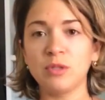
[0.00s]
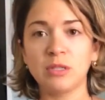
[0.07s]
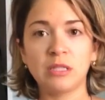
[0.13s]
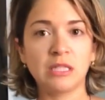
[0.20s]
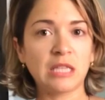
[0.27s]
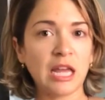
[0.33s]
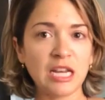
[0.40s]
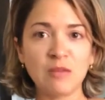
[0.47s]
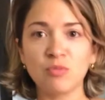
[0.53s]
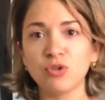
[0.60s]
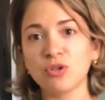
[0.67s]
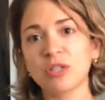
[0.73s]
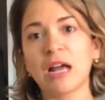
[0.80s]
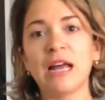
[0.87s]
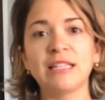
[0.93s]
sunny
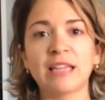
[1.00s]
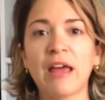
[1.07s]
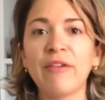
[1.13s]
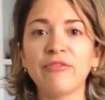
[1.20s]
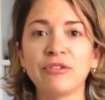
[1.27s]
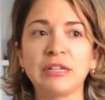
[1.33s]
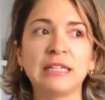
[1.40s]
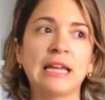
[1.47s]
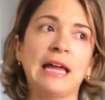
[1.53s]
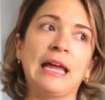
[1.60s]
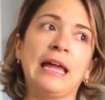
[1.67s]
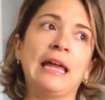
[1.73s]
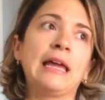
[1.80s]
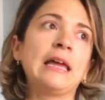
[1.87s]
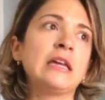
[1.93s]
blue skies every
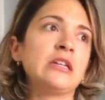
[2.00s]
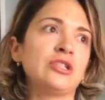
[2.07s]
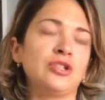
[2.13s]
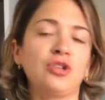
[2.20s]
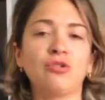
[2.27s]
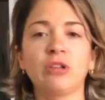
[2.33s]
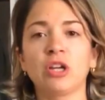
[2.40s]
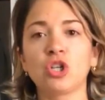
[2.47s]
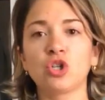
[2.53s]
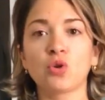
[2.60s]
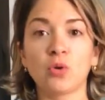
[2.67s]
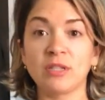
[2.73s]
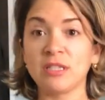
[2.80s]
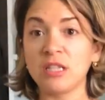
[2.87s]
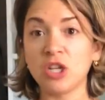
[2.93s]
day, like
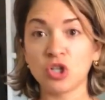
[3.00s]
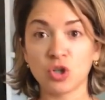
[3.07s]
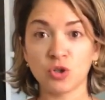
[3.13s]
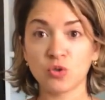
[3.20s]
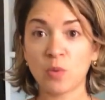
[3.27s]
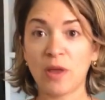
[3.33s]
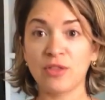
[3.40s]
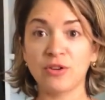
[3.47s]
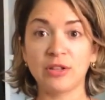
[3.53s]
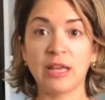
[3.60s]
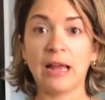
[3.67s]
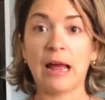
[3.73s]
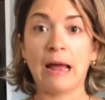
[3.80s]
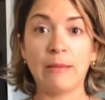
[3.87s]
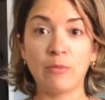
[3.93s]
shorts and t-shirts weather
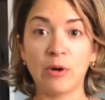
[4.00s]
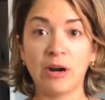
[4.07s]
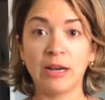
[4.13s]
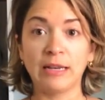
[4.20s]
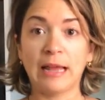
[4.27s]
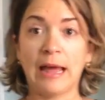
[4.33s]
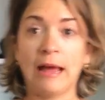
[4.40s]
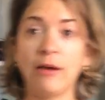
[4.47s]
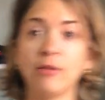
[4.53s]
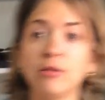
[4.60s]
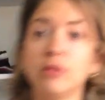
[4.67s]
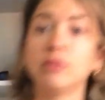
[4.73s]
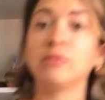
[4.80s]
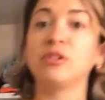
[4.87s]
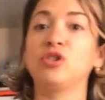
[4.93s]
like I'm wearing now,
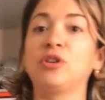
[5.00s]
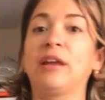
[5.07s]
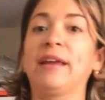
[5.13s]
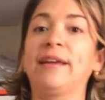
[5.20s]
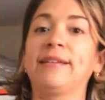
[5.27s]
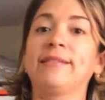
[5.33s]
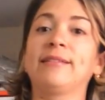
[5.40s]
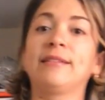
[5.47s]
which you can't